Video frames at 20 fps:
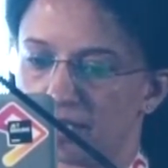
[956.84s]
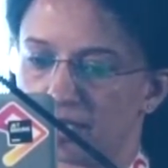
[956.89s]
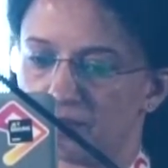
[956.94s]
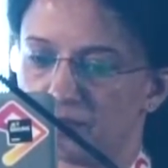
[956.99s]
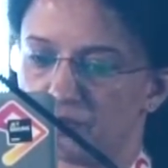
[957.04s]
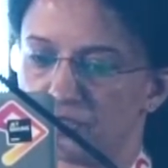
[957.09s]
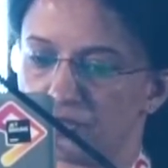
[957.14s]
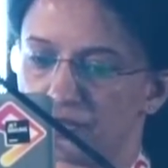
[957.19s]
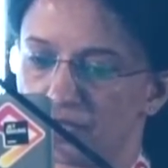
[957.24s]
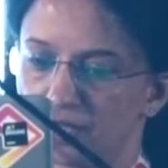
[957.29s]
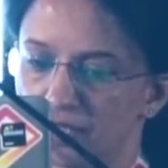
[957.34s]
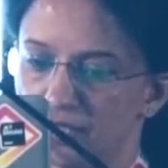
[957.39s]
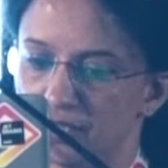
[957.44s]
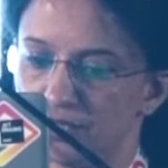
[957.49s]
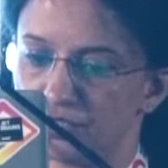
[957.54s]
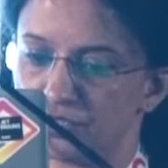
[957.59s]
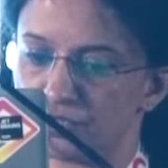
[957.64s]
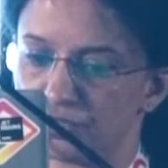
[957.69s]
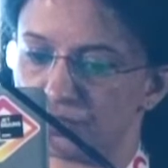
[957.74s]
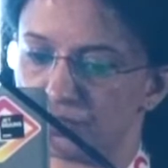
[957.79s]
I'm trying
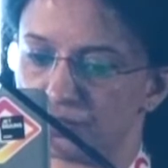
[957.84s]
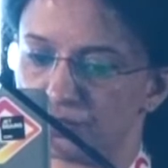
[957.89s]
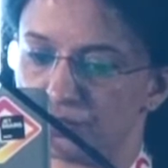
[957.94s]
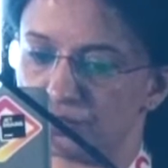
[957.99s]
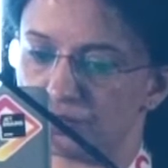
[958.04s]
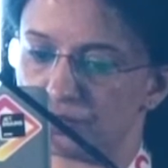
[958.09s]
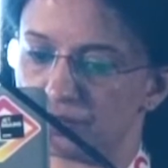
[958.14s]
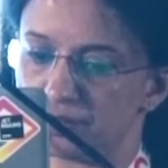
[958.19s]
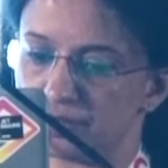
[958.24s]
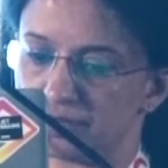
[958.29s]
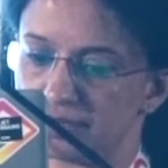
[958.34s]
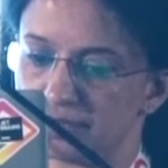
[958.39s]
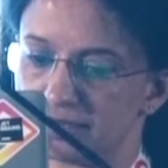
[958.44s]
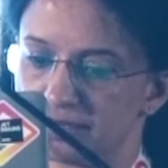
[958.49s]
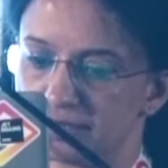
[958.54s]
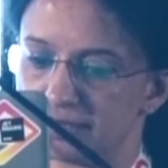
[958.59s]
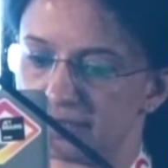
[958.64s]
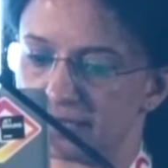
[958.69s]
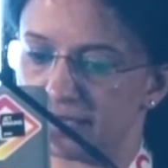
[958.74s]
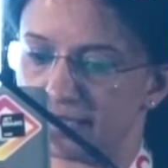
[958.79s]
to
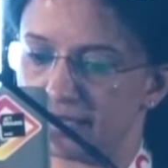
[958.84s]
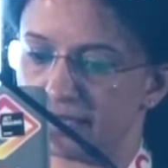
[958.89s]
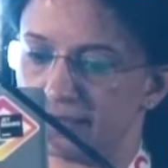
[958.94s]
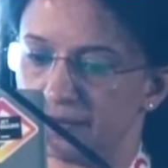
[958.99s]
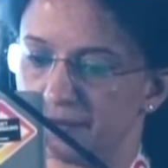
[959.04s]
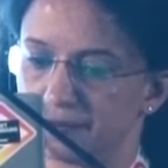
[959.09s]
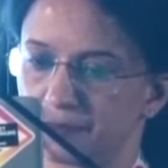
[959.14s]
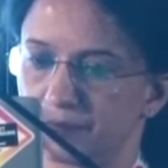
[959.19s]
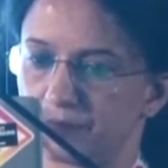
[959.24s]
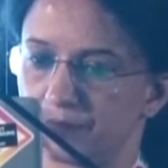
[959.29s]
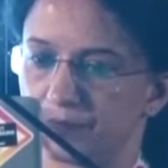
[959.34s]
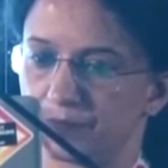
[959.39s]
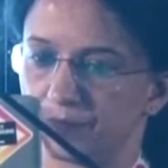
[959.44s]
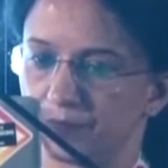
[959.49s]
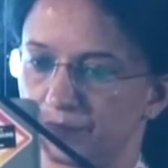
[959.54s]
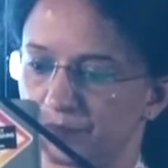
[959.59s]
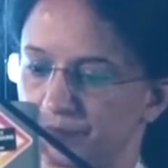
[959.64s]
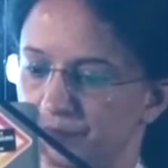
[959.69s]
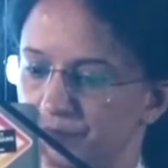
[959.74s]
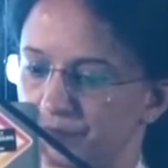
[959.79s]
say,
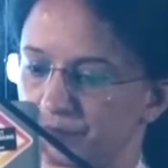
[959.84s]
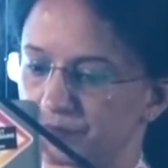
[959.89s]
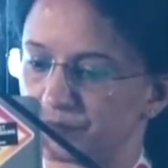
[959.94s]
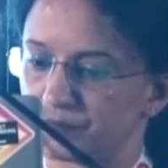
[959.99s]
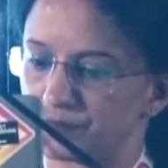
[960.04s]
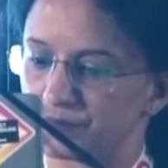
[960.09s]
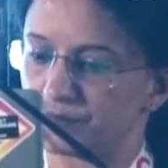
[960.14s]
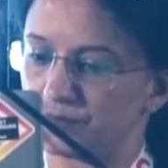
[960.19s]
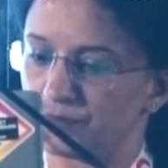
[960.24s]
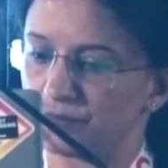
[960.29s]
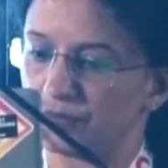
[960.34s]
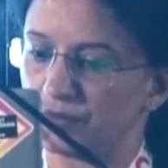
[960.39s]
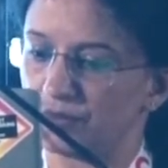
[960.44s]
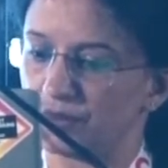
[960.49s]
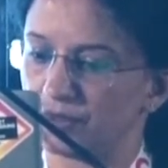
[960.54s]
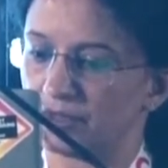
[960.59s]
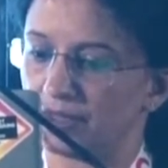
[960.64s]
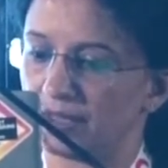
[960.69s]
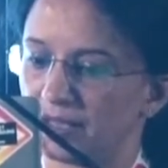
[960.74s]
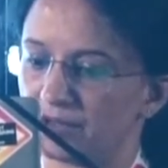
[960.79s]

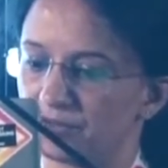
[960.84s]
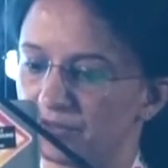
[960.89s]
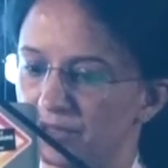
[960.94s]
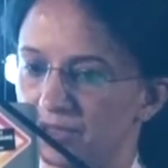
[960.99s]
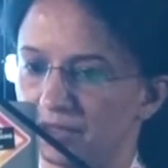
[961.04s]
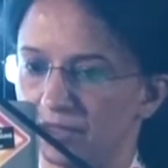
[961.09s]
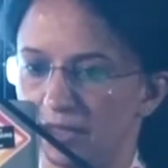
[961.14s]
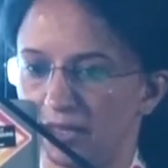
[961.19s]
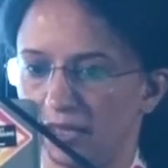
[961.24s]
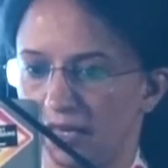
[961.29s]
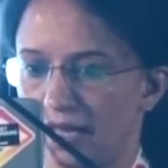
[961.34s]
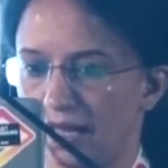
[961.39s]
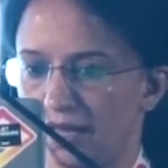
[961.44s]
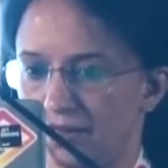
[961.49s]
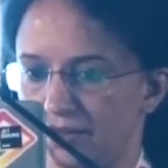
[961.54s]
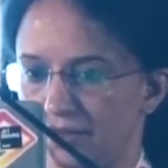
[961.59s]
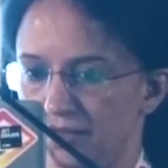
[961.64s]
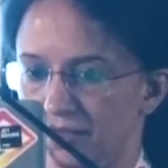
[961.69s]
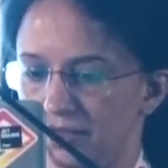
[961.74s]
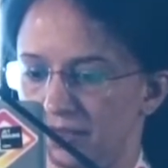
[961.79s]
have an
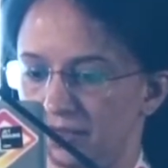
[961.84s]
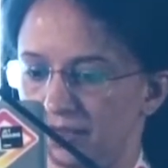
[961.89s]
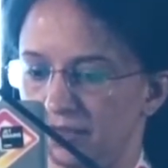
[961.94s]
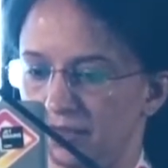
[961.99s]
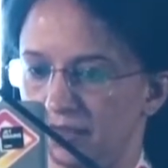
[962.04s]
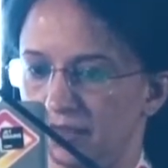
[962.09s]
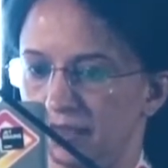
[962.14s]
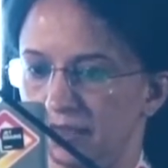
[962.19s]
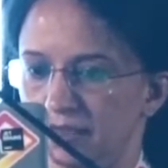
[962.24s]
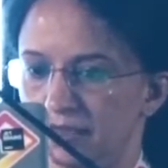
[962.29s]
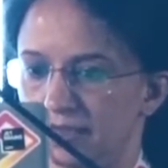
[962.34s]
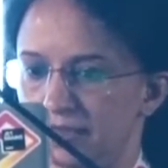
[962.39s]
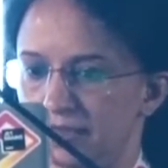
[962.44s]
array, and